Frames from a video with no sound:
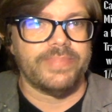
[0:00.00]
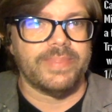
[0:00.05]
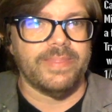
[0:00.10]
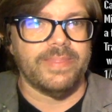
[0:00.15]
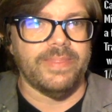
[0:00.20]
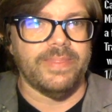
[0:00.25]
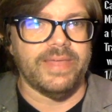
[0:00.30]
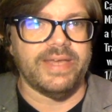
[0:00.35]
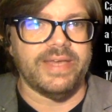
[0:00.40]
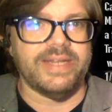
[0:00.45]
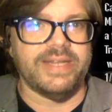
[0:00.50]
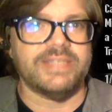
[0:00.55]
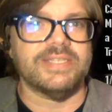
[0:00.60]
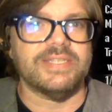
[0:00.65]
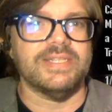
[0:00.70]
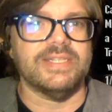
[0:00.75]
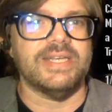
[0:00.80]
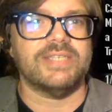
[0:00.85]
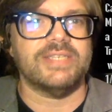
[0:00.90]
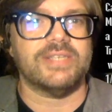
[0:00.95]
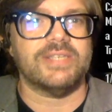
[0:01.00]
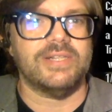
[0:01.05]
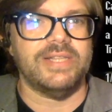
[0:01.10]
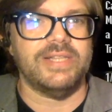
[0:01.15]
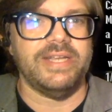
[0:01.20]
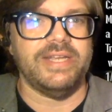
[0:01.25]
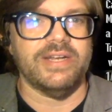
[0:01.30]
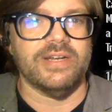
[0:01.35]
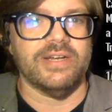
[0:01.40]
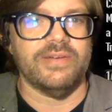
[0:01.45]
that it's less
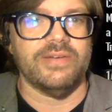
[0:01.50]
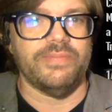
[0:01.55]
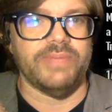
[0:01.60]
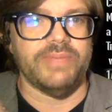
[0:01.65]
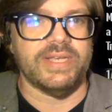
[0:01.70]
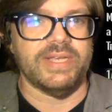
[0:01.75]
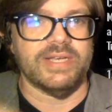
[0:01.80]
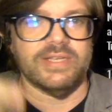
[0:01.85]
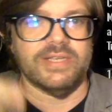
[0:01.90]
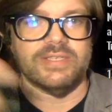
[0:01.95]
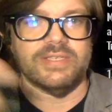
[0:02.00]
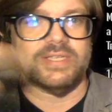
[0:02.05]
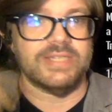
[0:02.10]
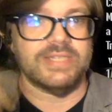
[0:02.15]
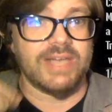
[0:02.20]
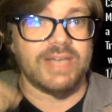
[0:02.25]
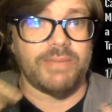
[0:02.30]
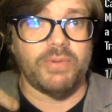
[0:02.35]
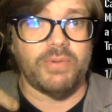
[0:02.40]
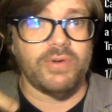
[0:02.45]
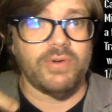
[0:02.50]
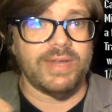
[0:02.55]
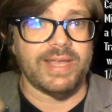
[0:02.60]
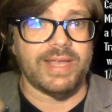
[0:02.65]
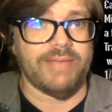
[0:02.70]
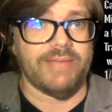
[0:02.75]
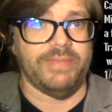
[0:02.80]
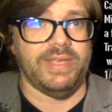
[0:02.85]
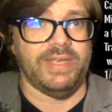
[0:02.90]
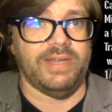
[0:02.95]
clear because it's not pointing
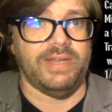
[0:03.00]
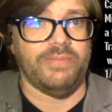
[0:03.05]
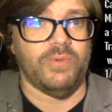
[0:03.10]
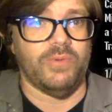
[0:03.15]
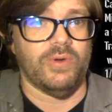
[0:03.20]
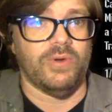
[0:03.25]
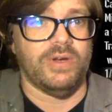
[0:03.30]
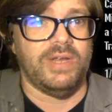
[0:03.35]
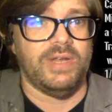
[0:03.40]
at me anymore.